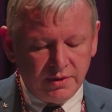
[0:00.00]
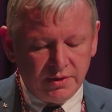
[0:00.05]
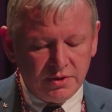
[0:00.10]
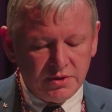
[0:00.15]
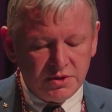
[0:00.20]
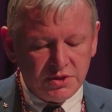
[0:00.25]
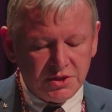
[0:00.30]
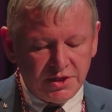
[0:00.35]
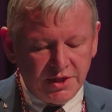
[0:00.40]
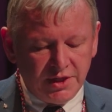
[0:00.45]

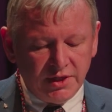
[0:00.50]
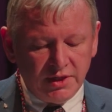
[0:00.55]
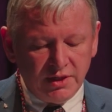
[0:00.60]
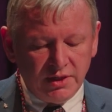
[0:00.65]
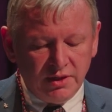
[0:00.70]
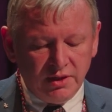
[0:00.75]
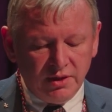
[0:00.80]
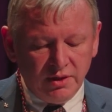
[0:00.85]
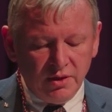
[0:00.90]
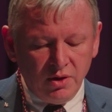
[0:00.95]

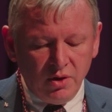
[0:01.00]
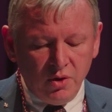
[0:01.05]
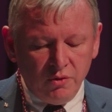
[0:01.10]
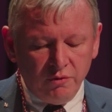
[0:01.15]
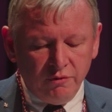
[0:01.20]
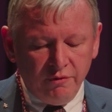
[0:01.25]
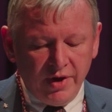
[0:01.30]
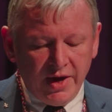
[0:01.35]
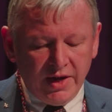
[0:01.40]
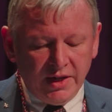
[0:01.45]
Still,
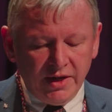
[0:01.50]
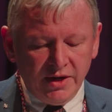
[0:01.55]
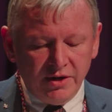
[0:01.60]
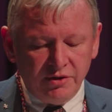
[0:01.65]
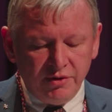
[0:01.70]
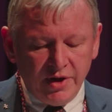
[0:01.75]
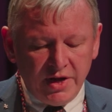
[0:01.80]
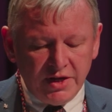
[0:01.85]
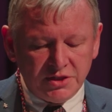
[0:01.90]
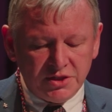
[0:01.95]
whaling
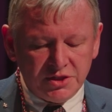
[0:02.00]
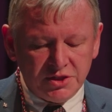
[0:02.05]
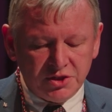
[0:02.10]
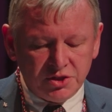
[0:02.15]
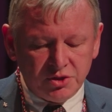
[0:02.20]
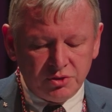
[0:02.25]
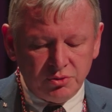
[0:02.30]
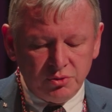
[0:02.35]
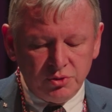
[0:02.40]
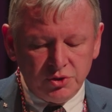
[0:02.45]
raises
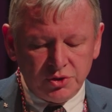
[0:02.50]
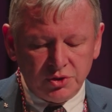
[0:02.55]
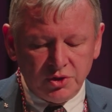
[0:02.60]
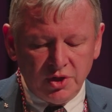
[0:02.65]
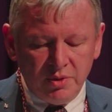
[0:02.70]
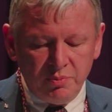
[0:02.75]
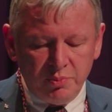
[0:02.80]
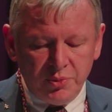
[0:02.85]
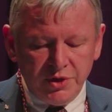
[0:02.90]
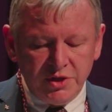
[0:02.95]
crucial
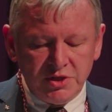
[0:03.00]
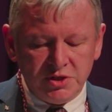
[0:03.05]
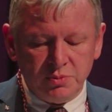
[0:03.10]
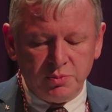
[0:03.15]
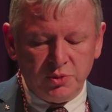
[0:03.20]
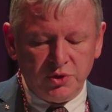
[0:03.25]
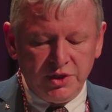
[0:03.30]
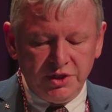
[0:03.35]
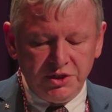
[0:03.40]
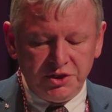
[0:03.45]
and
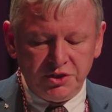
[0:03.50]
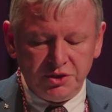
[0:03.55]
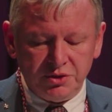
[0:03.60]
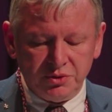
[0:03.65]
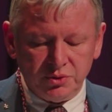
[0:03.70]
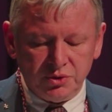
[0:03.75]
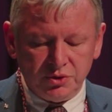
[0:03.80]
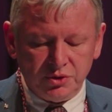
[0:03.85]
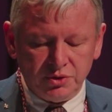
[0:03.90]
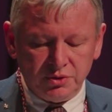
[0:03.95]
principal
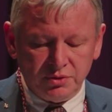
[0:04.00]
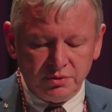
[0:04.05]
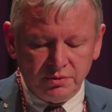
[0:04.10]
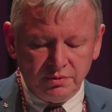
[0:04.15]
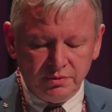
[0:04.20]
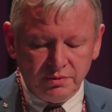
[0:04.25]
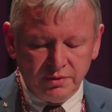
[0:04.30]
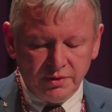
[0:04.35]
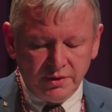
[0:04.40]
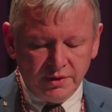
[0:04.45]
issues.
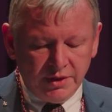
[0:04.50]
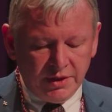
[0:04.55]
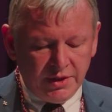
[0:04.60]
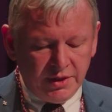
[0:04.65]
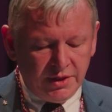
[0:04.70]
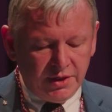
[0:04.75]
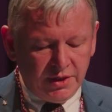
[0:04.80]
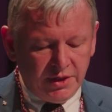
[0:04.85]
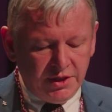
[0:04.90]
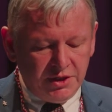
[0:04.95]

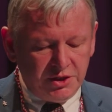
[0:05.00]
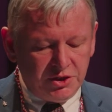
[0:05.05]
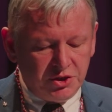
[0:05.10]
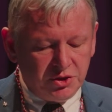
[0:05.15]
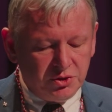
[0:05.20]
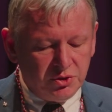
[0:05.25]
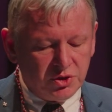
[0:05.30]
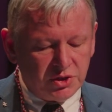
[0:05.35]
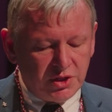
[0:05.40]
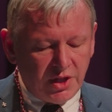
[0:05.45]

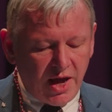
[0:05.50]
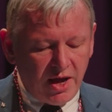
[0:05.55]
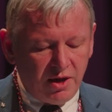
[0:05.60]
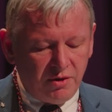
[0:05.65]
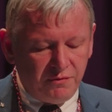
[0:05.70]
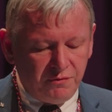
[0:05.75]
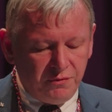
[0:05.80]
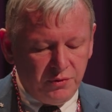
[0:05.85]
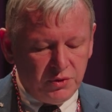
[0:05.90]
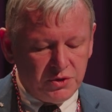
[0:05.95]
Issues
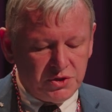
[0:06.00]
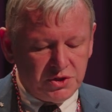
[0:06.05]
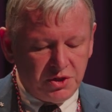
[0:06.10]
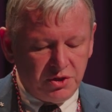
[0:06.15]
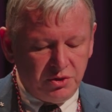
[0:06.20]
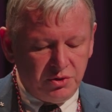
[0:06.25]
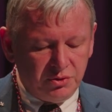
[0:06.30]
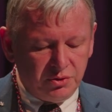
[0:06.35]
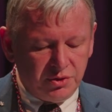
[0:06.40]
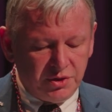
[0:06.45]
like food
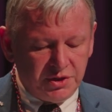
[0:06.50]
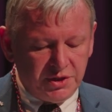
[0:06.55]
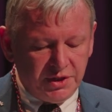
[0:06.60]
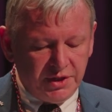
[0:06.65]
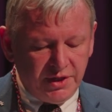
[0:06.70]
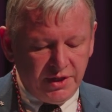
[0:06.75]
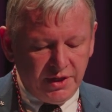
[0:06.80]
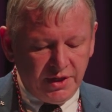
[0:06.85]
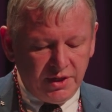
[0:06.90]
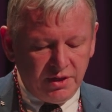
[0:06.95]

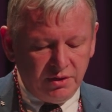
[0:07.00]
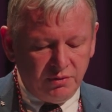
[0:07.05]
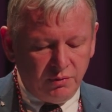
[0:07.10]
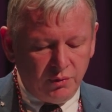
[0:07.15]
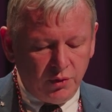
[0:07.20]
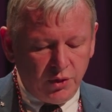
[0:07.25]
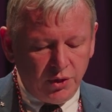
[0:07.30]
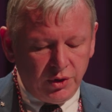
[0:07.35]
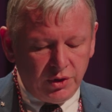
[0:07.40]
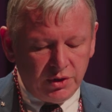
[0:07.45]
security in a
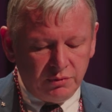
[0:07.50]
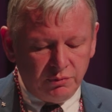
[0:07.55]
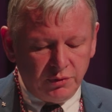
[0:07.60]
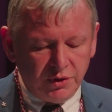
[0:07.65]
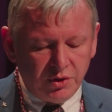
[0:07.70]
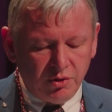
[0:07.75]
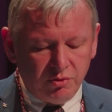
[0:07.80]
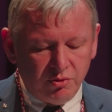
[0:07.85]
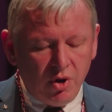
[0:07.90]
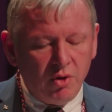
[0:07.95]
world
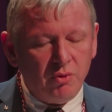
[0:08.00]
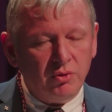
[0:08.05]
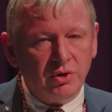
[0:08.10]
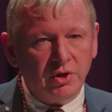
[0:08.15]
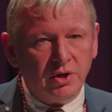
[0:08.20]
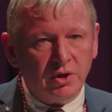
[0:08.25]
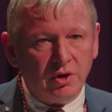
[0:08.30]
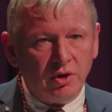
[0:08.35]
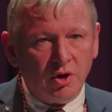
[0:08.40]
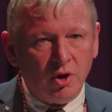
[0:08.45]
with
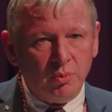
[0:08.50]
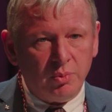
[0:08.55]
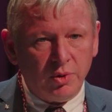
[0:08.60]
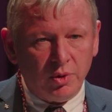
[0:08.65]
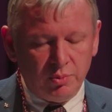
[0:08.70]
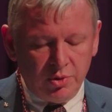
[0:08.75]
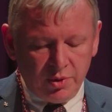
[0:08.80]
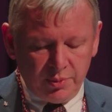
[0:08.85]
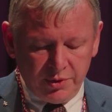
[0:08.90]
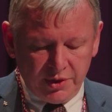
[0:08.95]
growing global
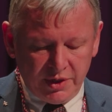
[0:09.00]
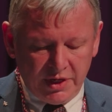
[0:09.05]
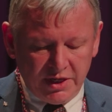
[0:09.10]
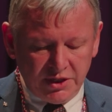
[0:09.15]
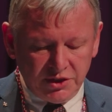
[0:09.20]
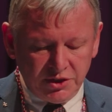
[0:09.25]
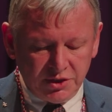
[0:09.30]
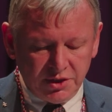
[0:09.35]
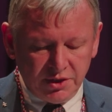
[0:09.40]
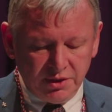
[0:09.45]

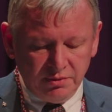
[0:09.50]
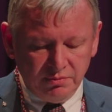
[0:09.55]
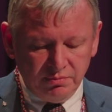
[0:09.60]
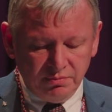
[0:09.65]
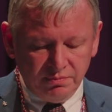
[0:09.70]
population,